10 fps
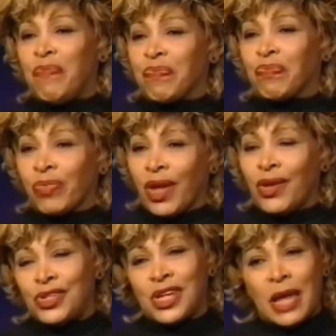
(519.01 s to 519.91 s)
Mm.
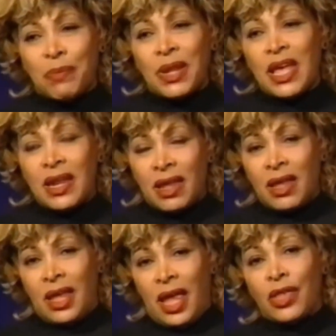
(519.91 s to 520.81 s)
You type it in,
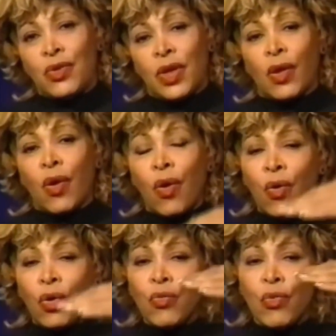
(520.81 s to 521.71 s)
and you get a
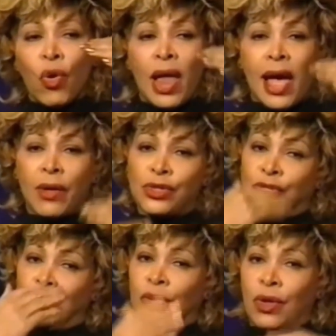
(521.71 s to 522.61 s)
whole
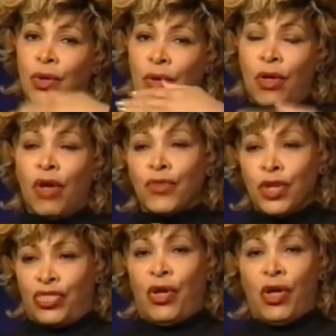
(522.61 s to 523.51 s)
rollout of
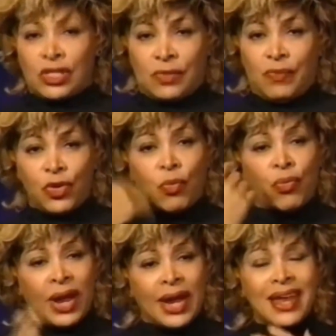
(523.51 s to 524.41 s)
good thoughts.
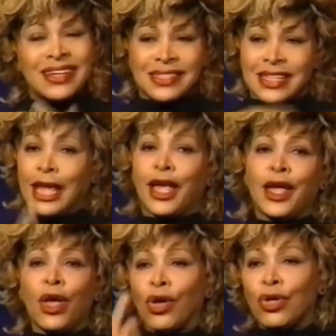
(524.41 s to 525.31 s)
Your brain is
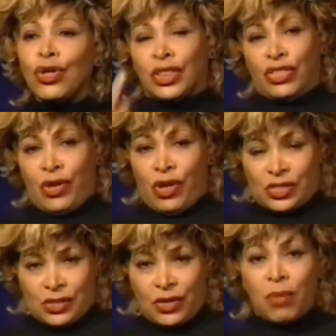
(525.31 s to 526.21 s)
thinking good
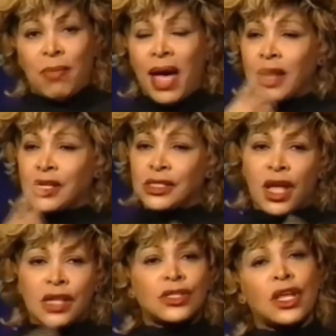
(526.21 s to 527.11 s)
thoughts. Your mind is
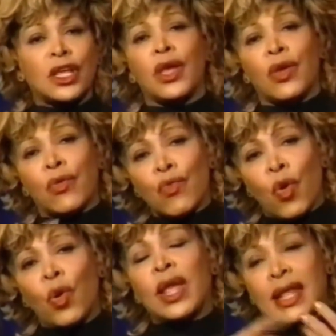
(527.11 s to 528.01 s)
constantly
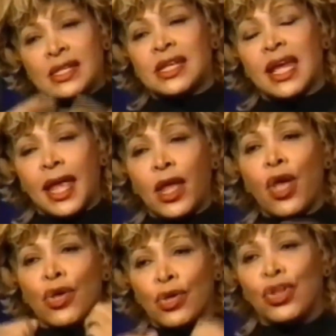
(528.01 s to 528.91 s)
rolling and
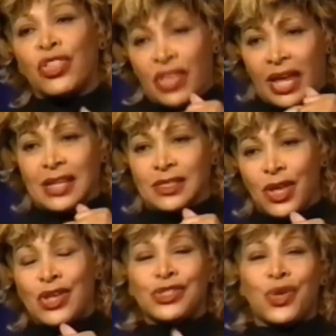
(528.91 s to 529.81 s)
saying good
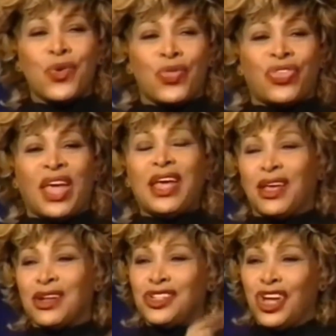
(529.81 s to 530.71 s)
things. So you
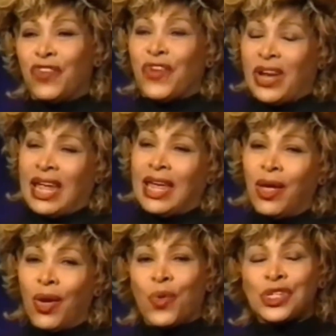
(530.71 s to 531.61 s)
think
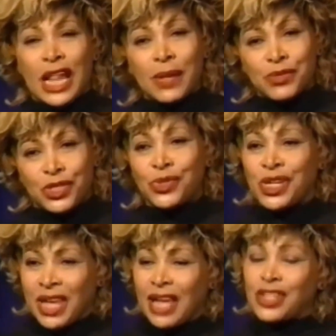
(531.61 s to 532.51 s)
differently, which helps you
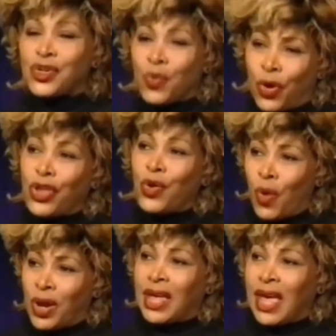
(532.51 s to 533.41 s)
to get to where you
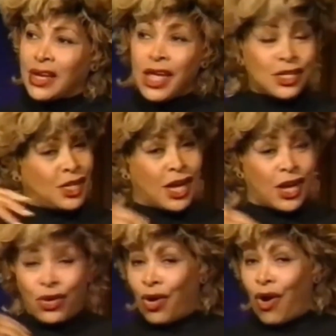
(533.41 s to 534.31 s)
want to get, to
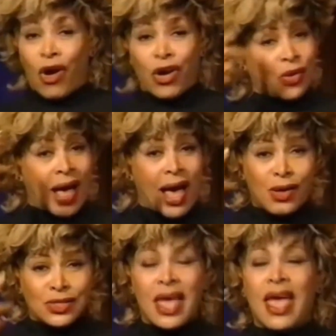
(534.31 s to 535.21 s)
get your car, your
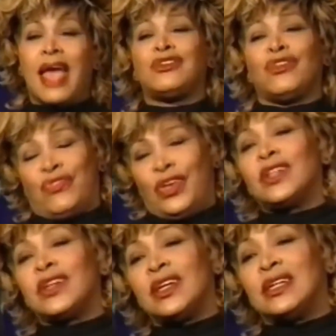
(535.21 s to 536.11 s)
house, and to
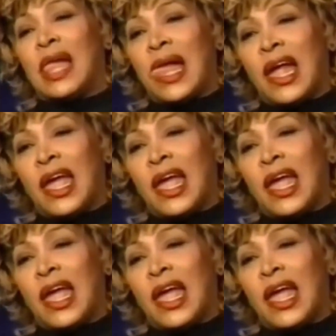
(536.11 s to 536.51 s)
feel good.